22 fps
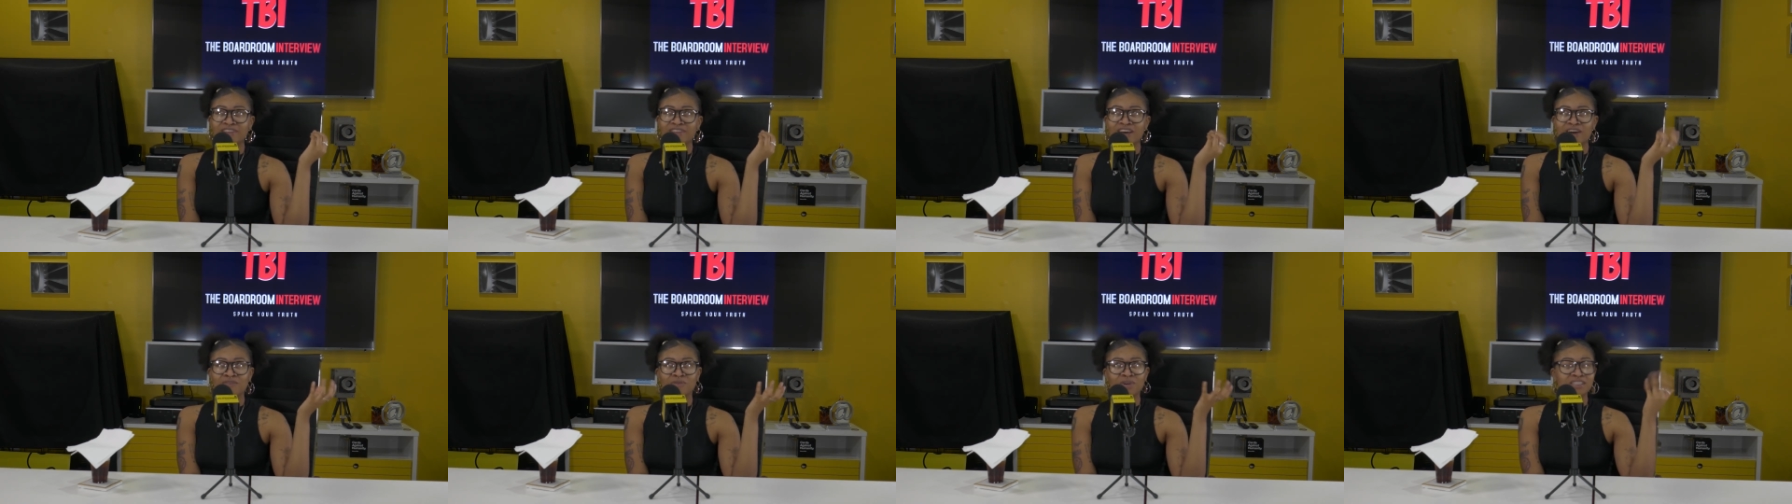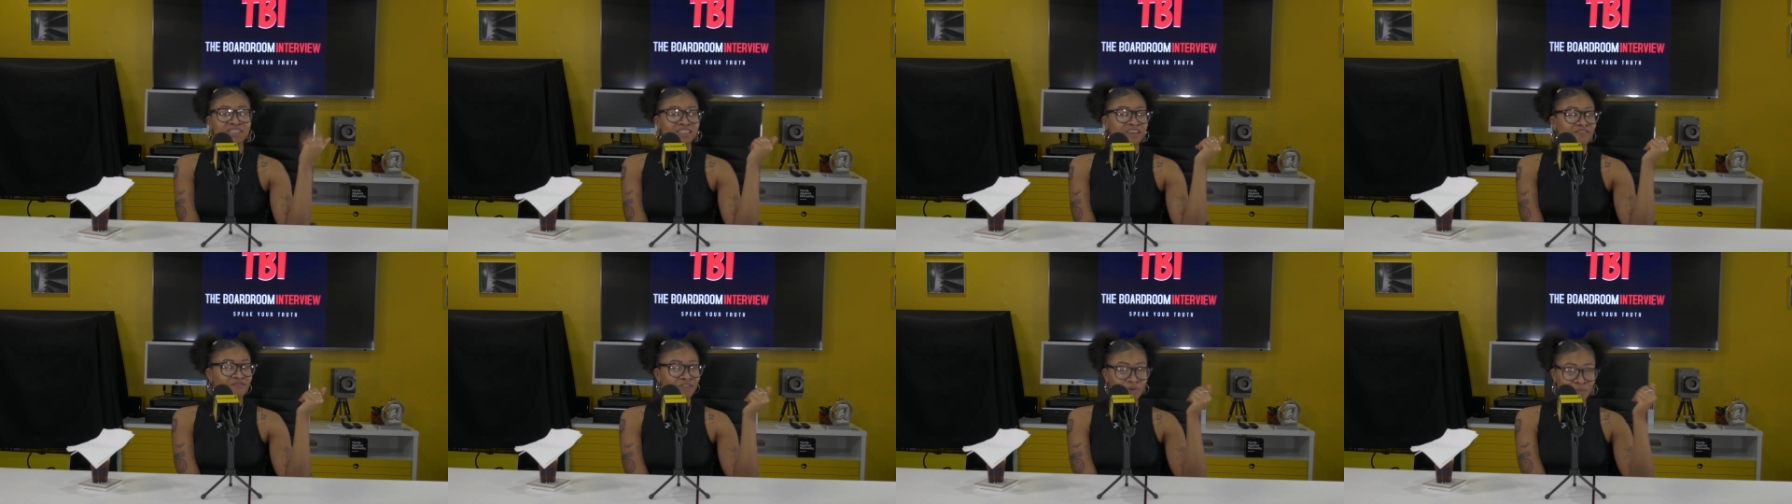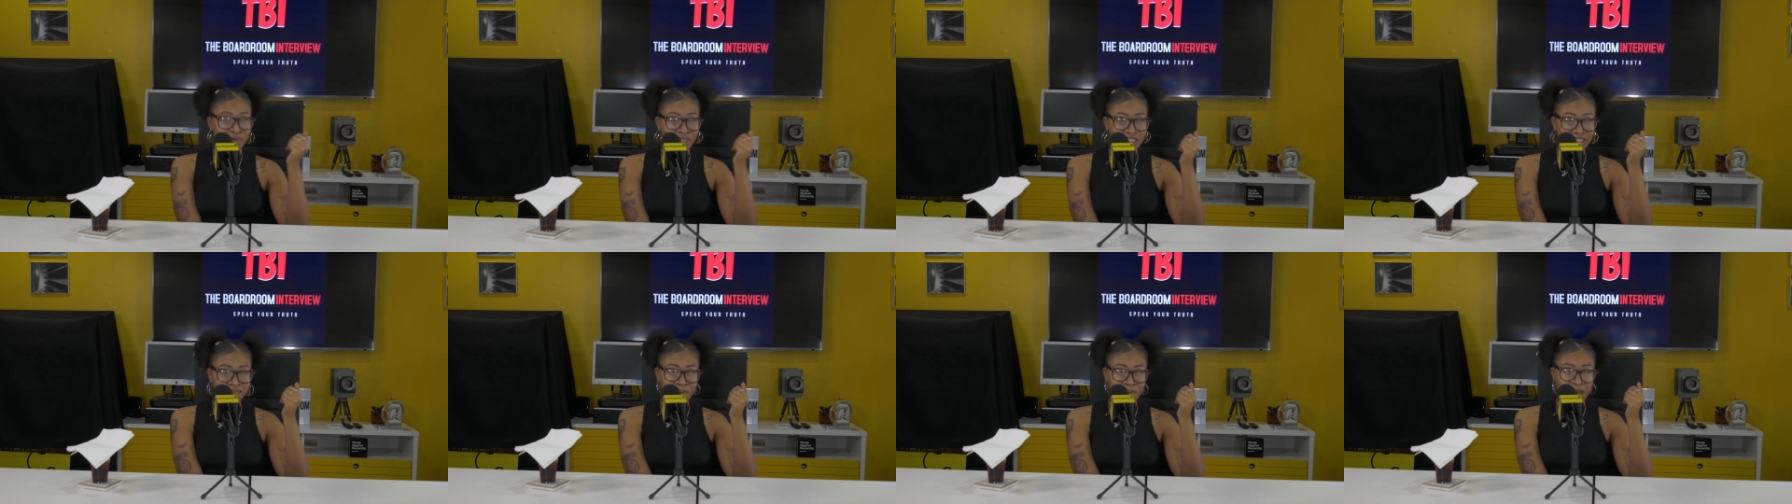I want to say a few
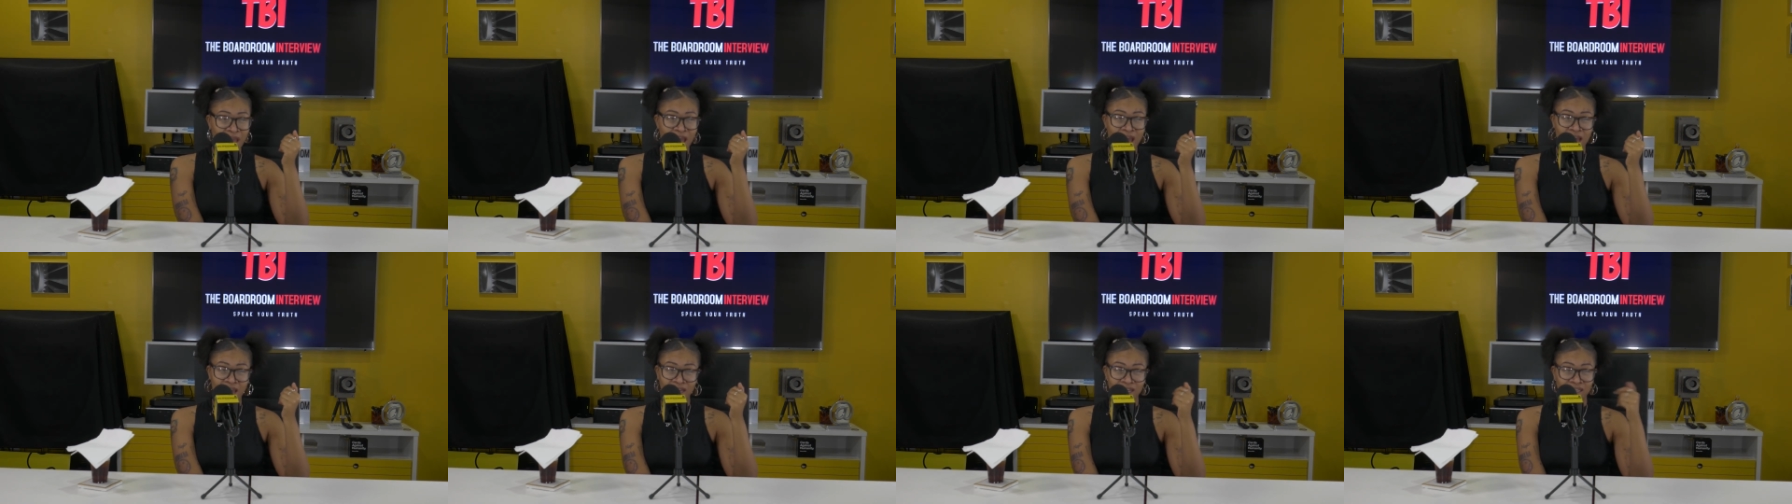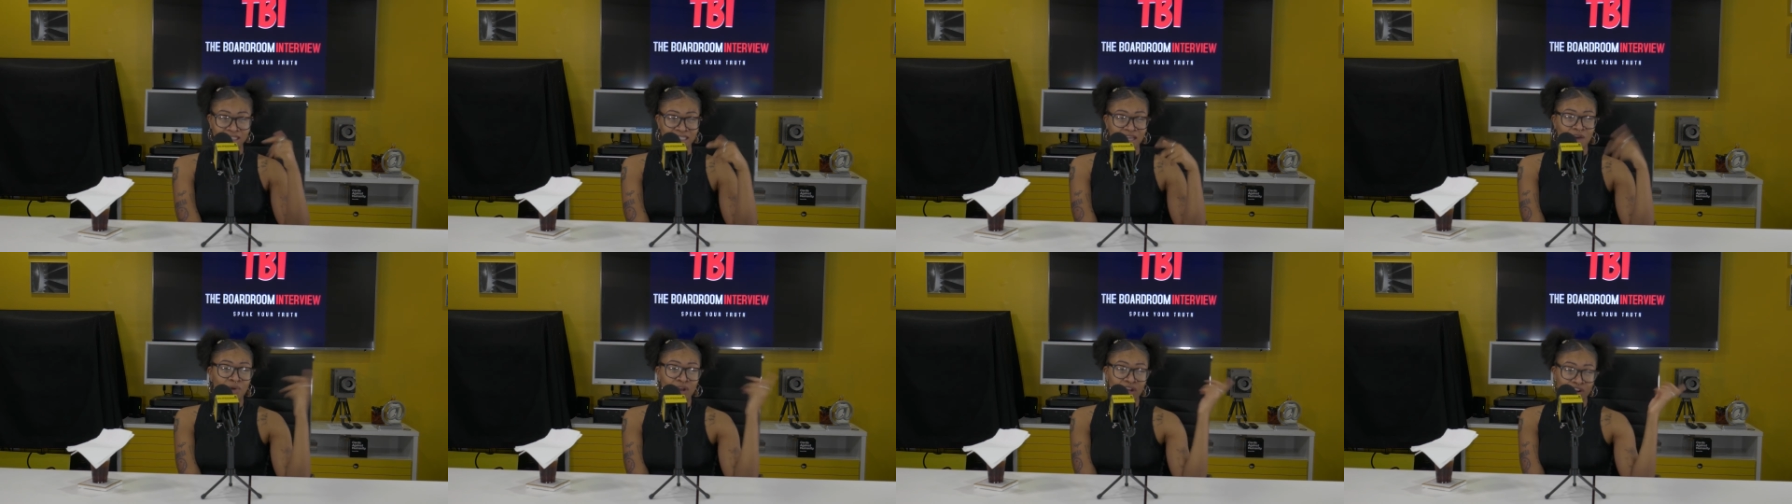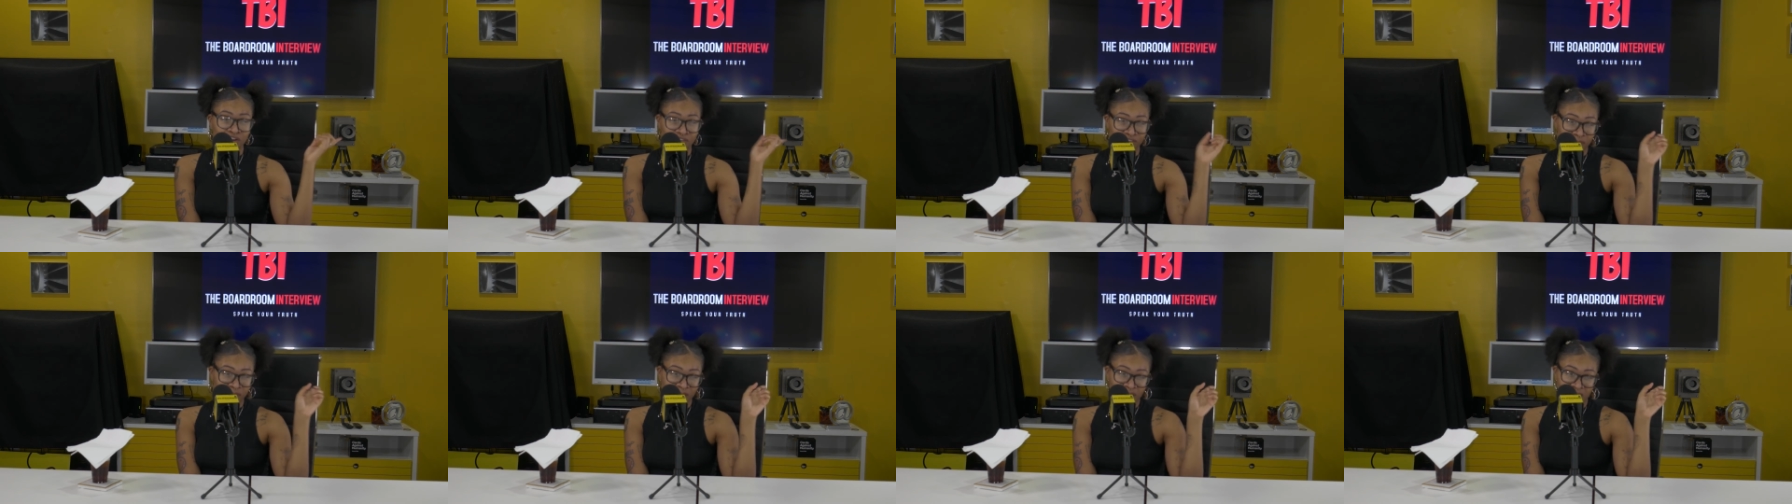weeks back because I work
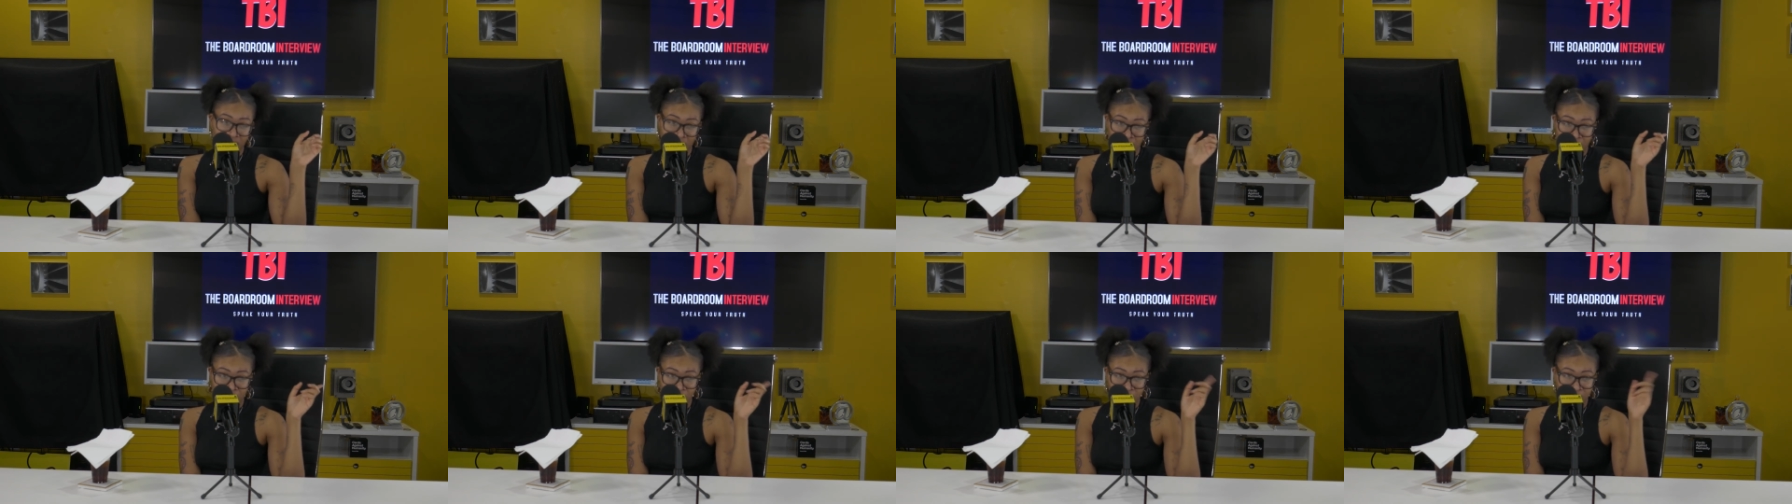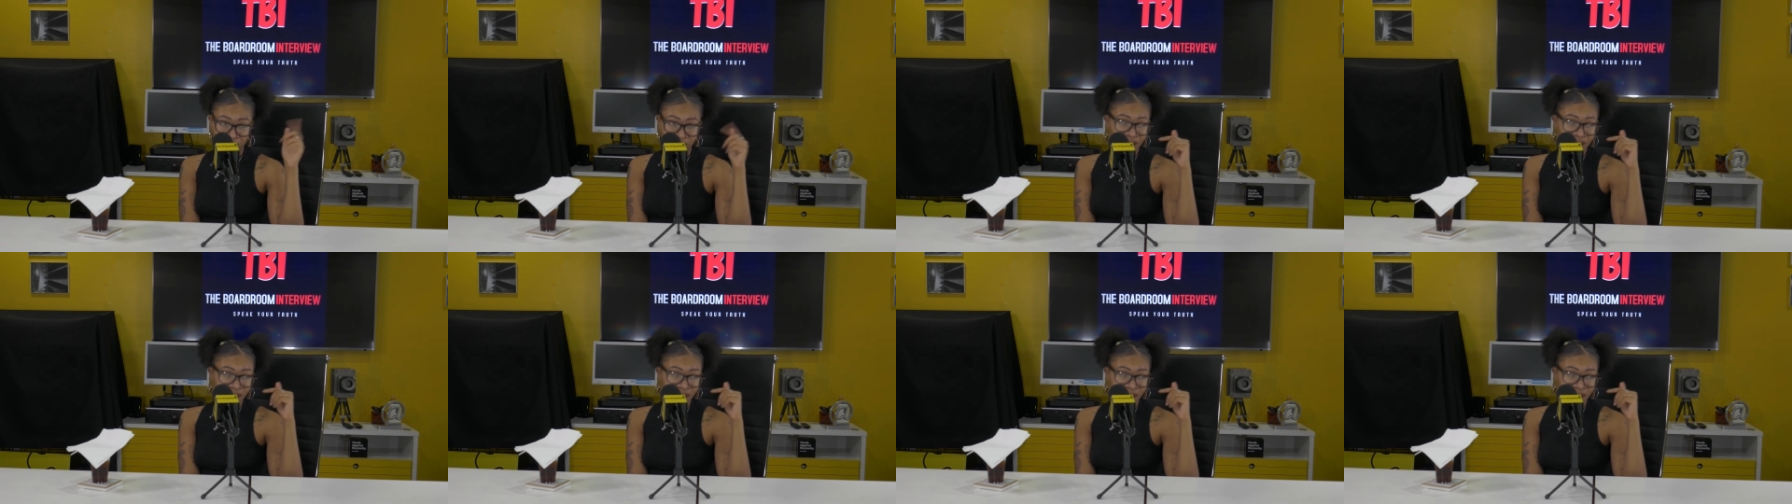over by the battery.